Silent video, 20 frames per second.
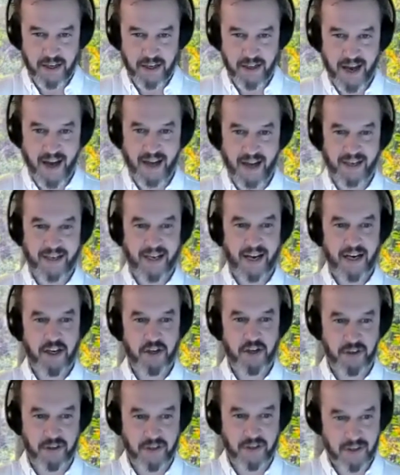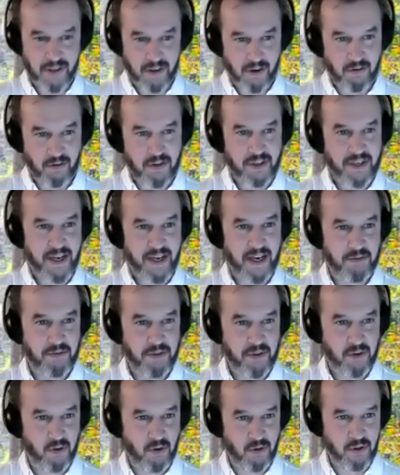is the allocation
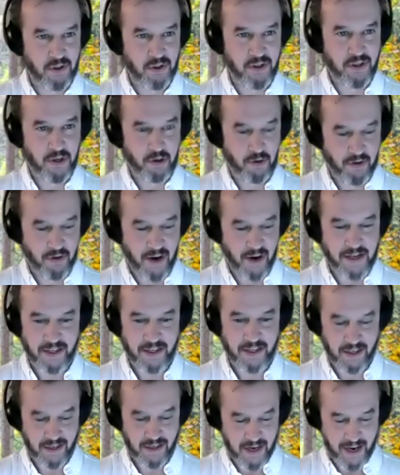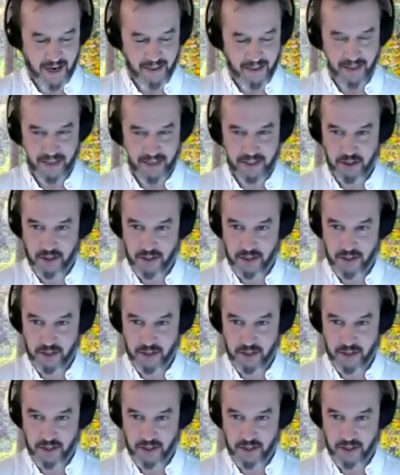of scarce resources to create